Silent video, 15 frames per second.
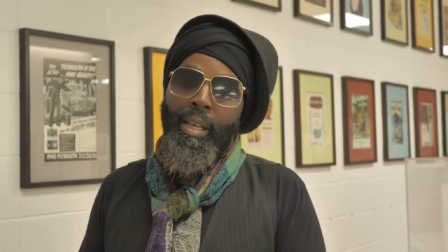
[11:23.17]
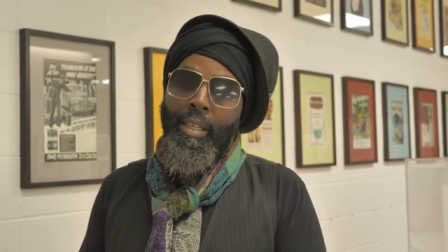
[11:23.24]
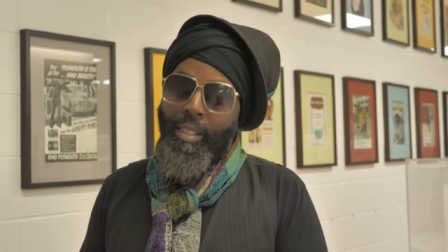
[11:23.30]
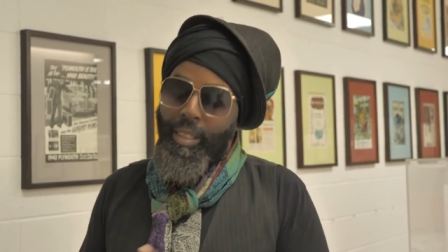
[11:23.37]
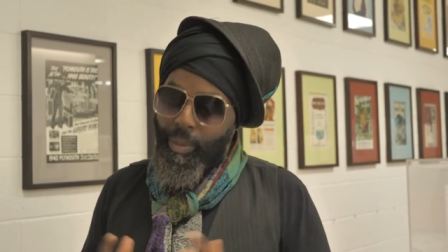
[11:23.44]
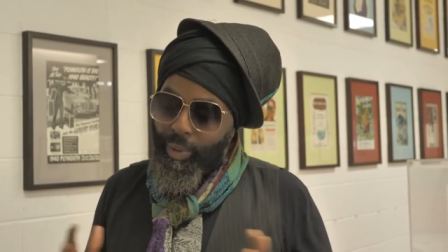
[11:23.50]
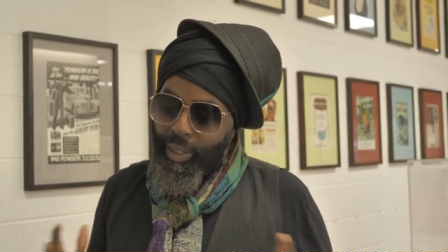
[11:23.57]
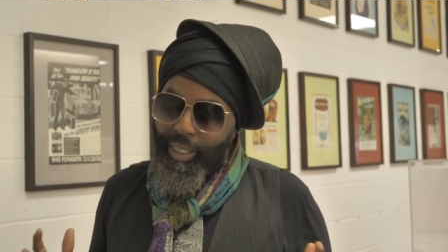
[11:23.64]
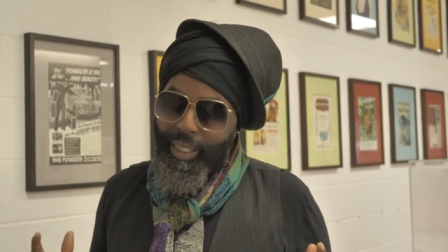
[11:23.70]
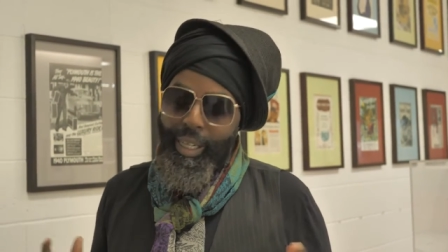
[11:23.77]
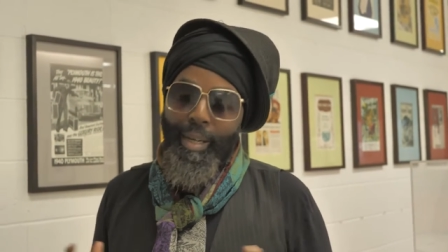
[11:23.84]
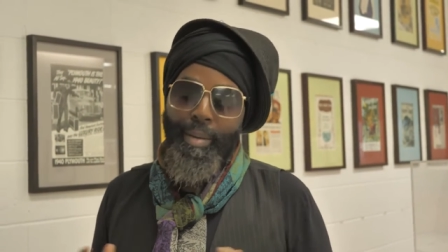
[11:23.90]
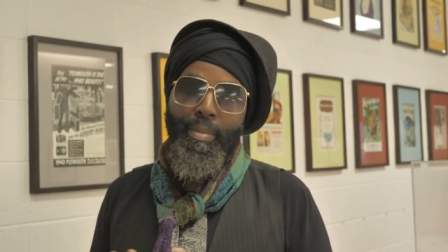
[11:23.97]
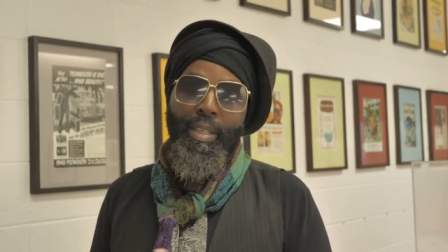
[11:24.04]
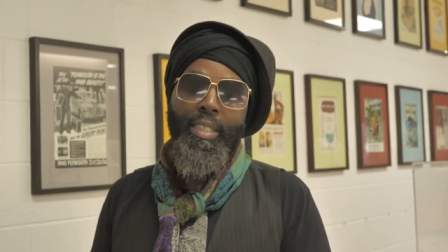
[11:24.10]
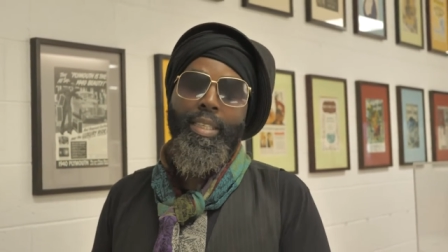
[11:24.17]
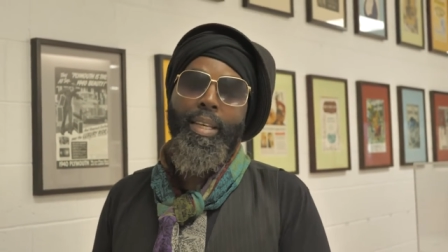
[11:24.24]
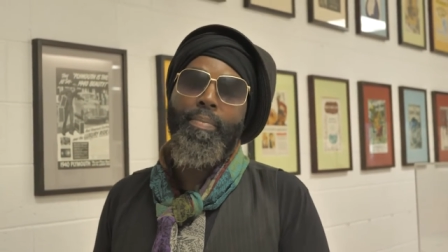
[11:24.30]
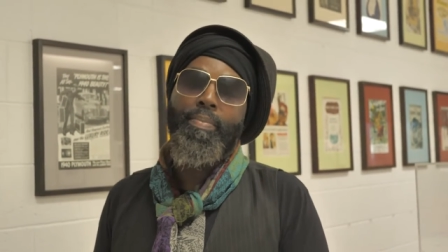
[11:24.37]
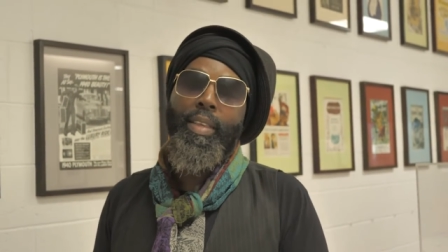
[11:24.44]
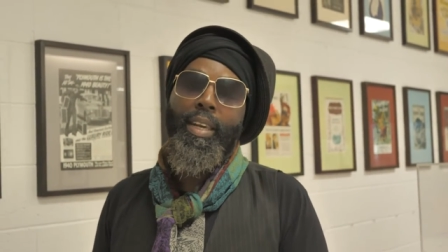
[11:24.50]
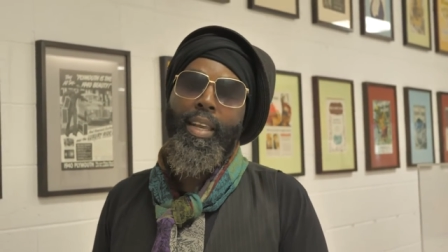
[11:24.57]
Someone tell me
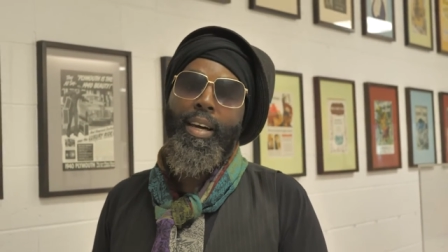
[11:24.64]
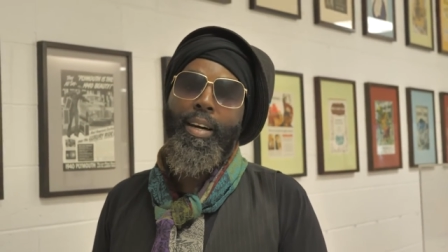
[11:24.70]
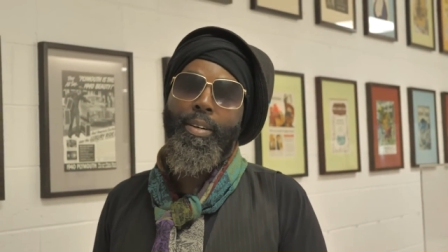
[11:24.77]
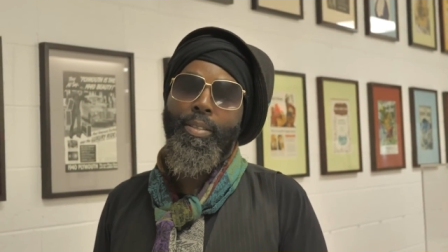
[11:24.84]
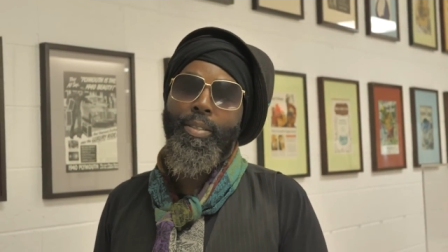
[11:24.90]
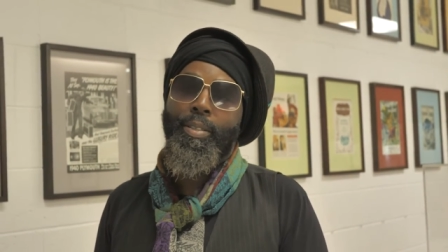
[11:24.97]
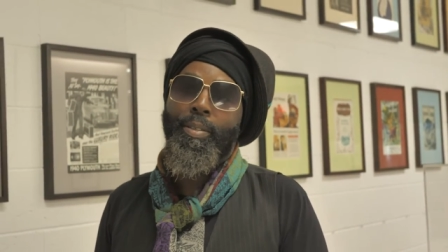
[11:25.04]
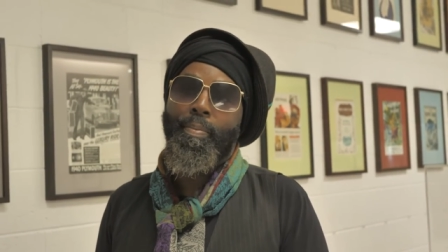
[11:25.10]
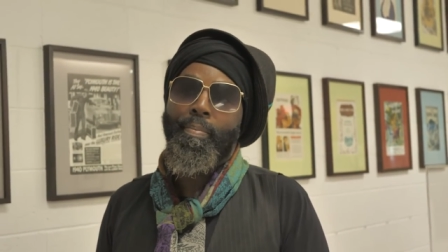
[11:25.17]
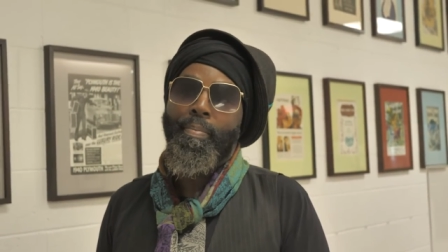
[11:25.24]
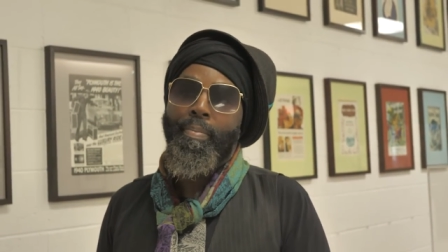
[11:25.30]
something else,